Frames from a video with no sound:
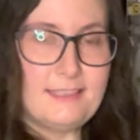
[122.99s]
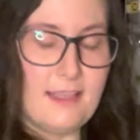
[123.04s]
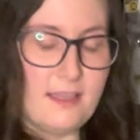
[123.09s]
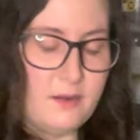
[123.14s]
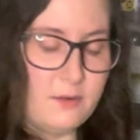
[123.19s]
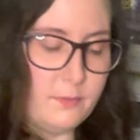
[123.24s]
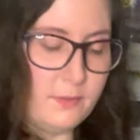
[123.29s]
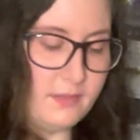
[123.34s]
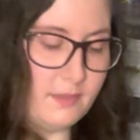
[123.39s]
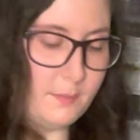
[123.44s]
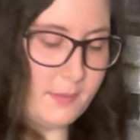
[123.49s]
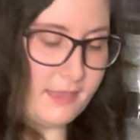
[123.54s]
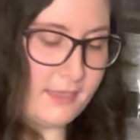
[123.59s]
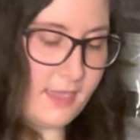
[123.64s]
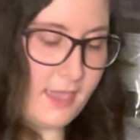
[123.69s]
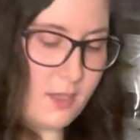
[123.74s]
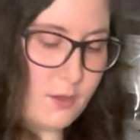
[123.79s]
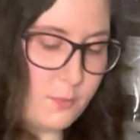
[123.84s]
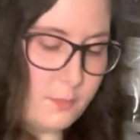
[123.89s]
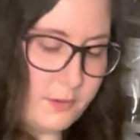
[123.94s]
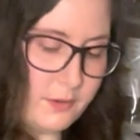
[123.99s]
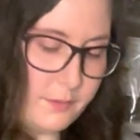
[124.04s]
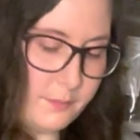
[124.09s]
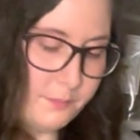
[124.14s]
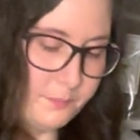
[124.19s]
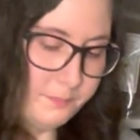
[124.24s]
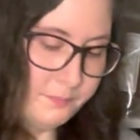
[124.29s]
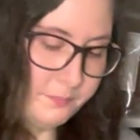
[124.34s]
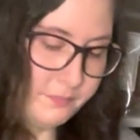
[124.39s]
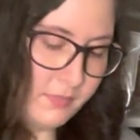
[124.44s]
on a really big can opener.
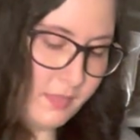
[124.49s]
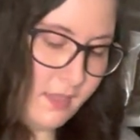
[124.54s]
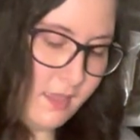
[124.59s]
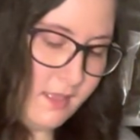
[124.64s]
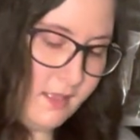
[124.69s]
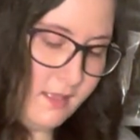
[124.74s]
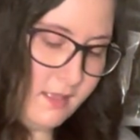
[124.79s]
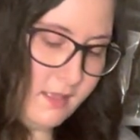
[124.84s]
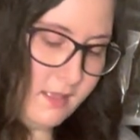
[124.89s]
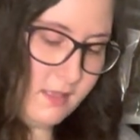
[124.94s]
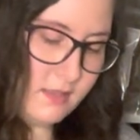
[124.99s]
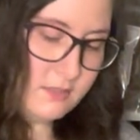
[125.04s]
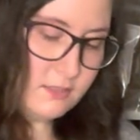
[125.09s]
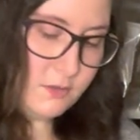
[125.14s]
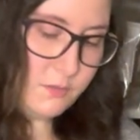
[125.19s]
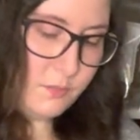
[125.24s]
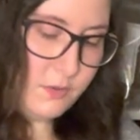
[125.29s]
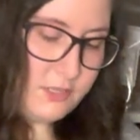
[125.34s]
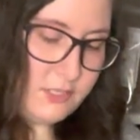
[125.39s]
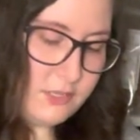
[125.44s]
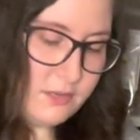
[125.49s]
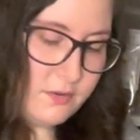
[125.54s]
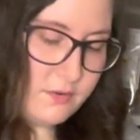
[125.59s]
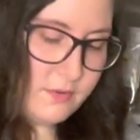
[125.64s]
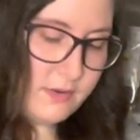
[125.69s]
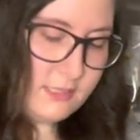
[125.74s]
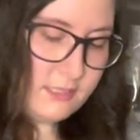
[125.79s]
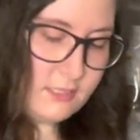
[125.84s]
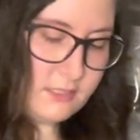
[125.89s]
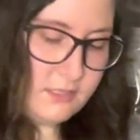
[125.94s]
So what you're
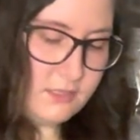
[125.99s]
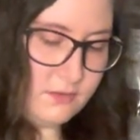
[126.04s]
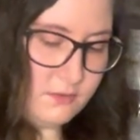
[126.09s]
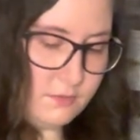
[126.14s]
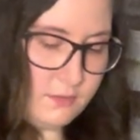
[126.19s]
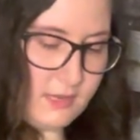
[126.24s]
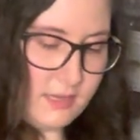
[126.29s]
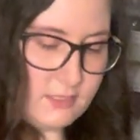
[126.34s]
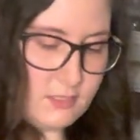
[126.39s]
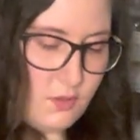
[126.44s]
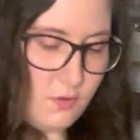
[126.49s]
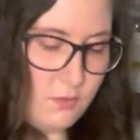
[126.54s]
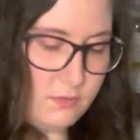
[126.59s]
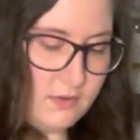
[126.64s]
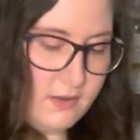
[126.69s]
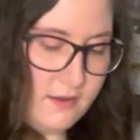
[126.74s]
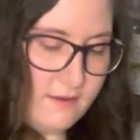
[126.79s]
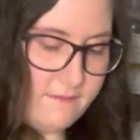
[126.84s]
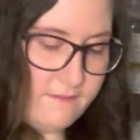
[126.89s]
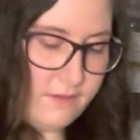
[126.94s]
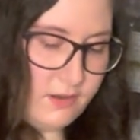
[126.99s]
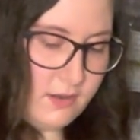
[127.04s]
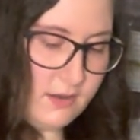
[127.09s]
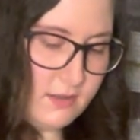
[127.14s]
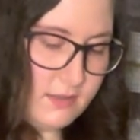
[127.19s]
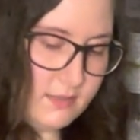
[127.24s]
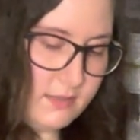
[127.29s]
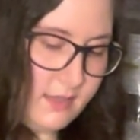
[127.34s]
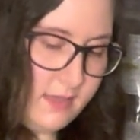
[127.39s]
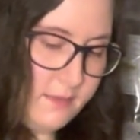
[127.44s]
going to do is hold it
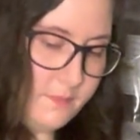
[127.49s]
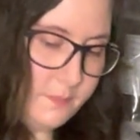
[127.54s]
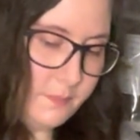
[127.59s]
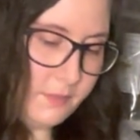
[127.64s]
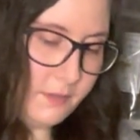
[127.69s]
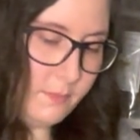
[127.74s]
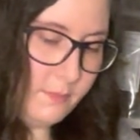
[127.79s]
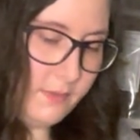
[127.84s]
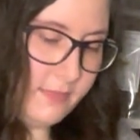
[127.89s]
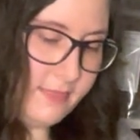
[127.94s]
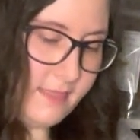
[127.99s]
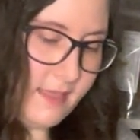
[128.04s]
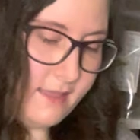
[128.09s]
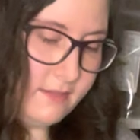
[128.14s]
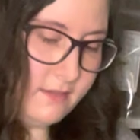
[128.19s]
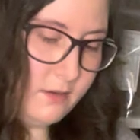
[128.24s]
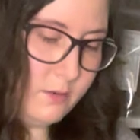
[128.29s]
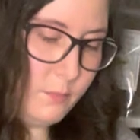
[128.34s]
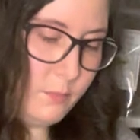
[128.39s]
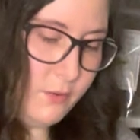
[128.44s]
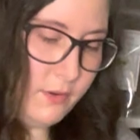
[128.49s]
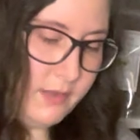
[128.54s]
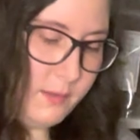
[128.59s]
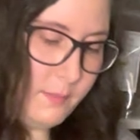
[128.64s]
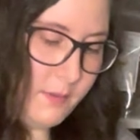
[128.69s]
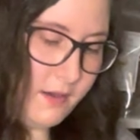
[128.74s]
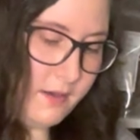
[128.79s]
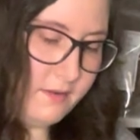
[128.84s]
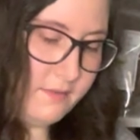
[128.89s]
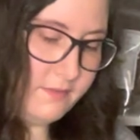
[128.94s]
vertically with that little pointy
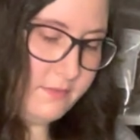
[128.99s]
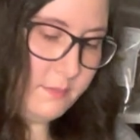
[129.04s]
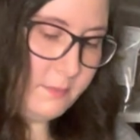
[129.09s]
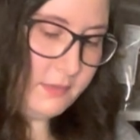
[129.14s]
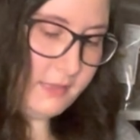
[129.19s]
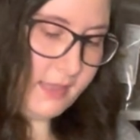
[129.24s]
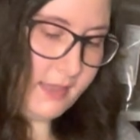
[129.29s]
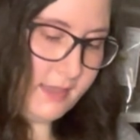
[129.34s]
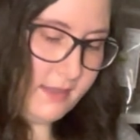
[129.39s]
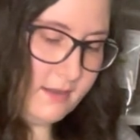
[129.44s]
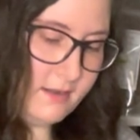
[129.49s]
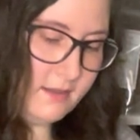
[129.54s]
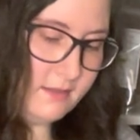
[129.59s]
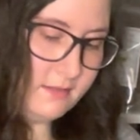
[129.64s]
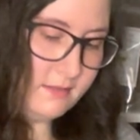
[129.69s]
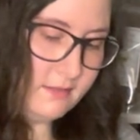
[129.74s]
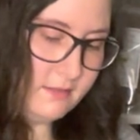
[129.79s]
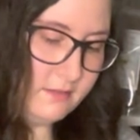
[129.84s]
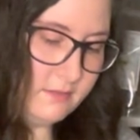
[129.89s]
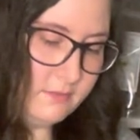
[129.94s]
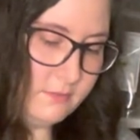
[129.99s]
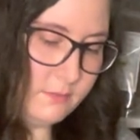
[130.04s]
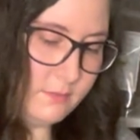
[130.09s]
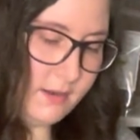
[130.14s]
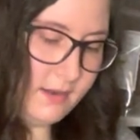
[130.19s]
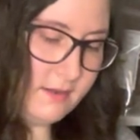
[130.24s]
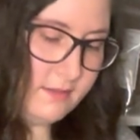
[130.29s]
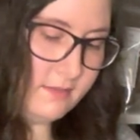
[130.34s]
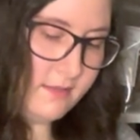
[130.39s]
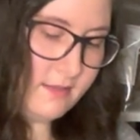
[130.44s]
part of the blade
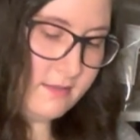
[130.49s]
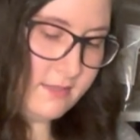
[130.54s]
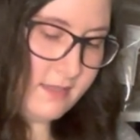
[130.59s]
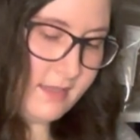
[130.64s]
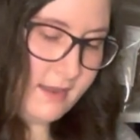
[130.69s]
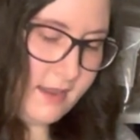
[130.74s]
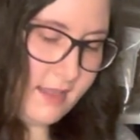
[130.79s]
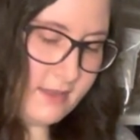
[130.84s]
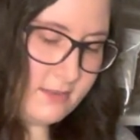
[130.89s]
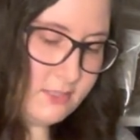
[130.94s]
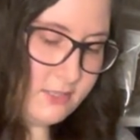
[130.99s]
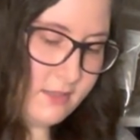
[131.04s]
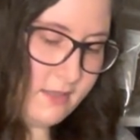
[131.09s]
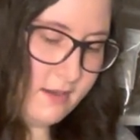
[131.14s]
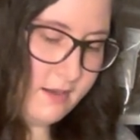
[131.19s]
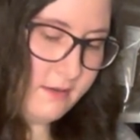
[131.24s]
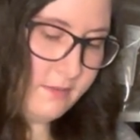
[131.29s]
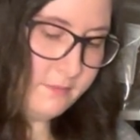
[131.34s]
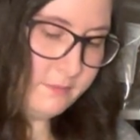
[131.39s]
right along that edge there,